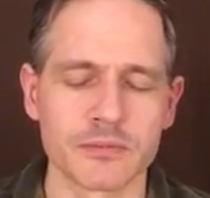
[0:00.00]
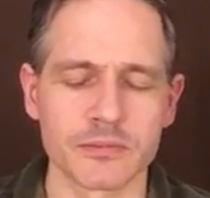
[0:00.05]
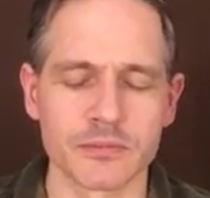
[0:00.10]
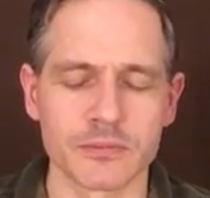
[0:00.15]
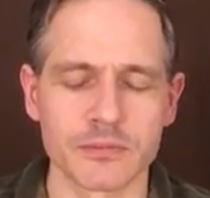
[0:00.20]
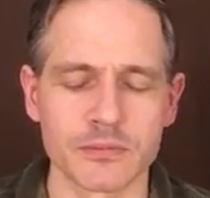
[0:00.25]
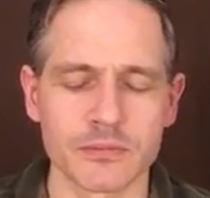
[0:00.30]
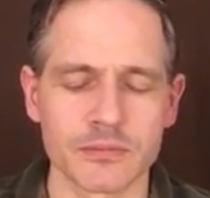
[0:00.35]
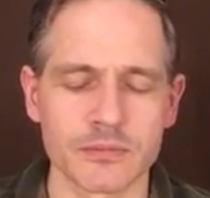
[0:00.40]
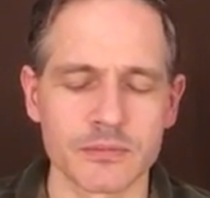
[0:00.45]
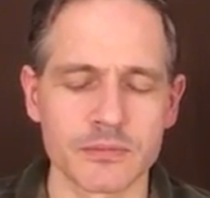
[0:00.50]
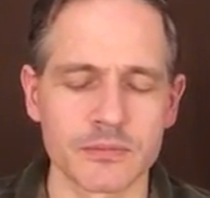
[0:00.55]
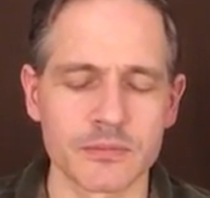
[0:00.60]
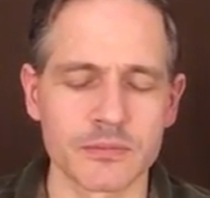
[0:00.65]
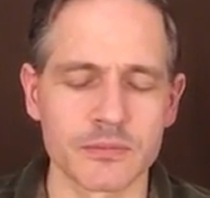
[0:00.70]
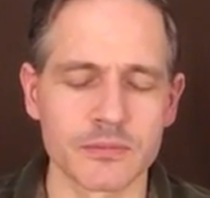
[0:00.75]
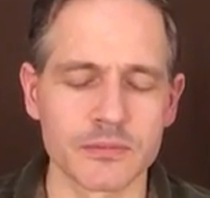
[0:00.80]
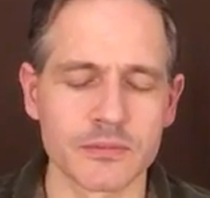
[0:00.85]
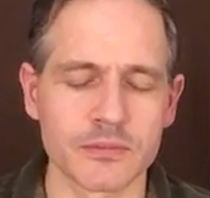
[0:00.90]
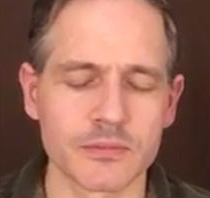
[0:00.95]

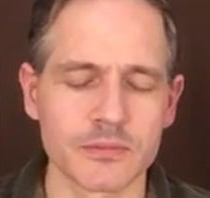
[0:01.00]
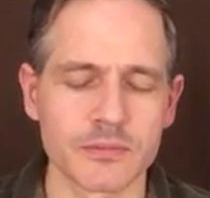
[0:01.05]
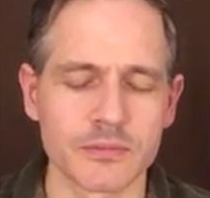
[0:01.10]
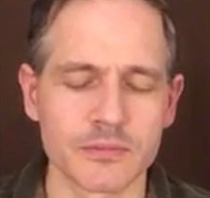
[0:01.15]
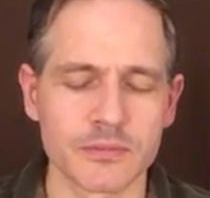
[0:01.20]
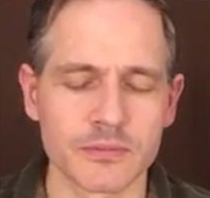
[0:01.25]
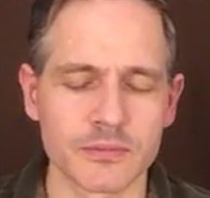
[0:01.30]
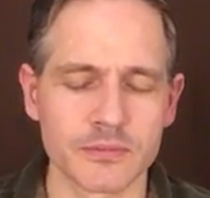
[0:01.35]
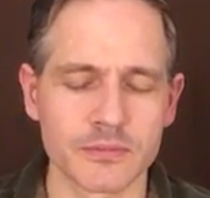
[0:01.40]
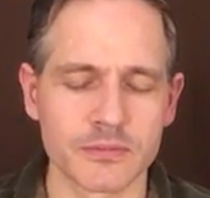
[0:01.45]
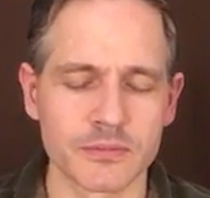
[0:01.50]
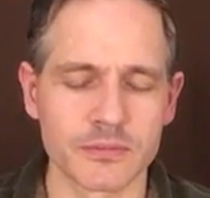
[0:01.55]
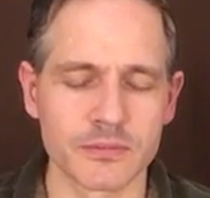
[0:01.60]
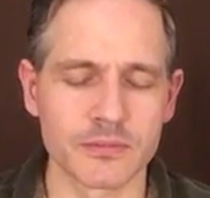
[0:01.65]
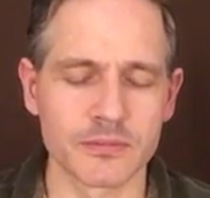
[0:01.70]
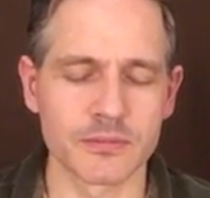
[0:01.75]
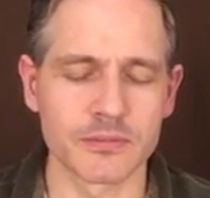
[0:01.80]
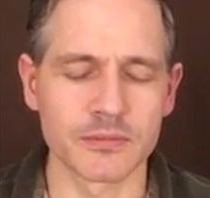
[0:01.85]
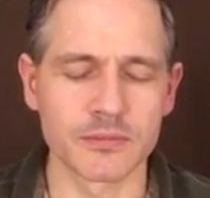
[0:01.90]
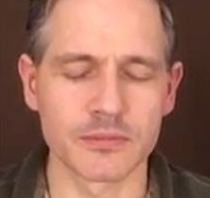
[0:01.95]

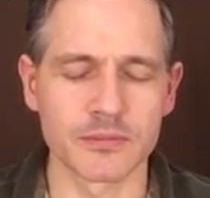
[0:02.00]
Nothing is said.